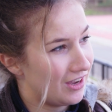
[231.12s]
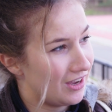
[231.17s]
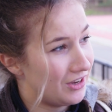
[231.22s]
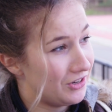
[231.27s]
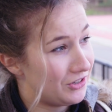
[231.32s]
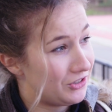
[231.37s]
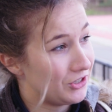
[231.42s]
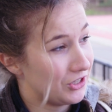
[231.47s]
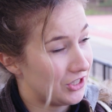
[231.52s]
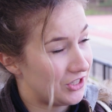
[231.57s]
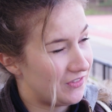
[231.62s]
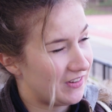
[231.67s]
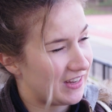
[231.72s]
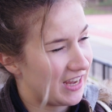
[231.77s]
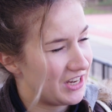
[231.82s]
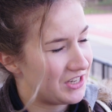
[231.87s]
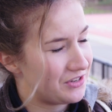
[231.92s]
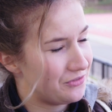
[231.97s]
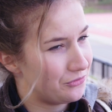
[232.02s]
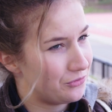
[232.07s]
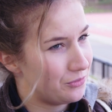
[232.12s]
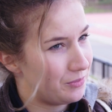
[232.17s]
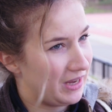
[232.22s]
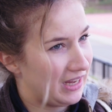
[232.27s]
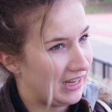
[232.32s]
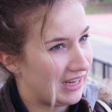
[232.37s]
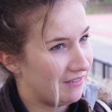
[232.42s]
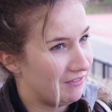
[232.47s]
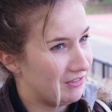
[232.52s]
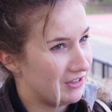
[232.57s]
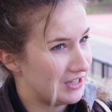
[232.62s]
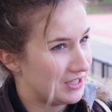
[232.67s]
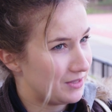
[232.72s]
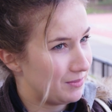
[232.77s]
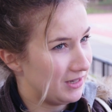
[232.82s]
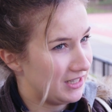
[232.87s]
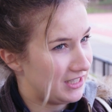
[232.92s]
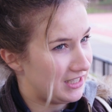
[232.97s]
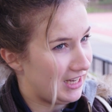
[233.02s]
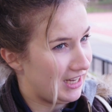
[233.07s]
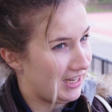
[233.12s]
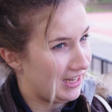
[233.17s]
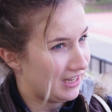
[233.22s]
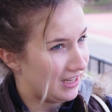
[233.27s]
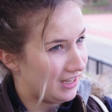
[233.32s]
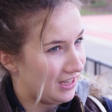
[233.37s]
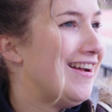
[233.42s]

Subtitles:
a justification for being given the disability.